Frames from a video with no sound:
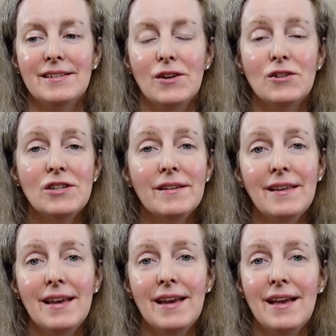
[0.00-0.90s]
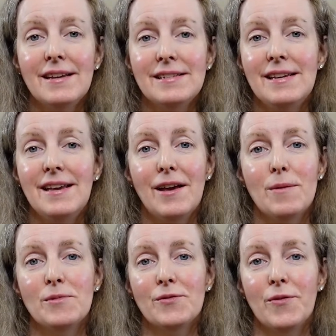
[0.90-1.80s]
Darjeeling tea
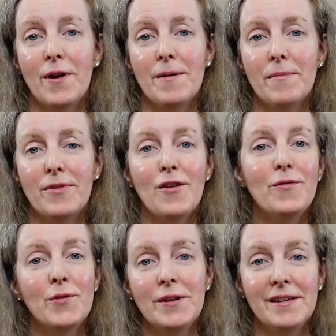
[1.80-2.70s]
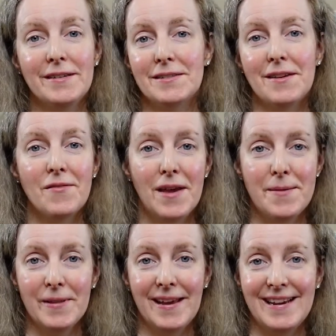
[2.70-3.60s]
comes from the foothills of the
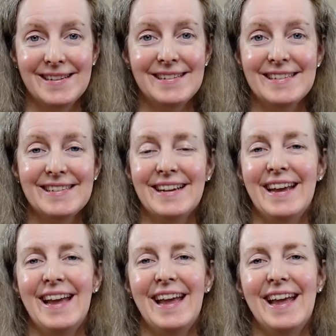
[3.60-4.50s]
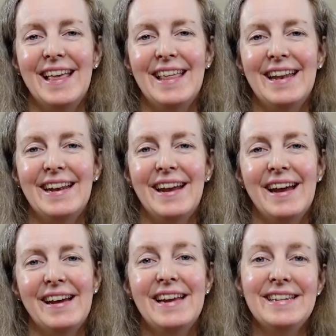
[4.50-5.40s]
Himalayas in
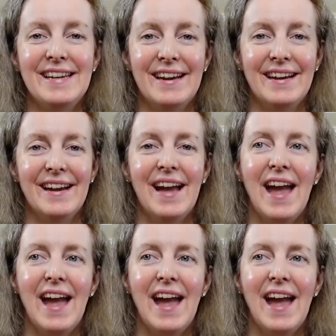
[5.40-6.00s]
India.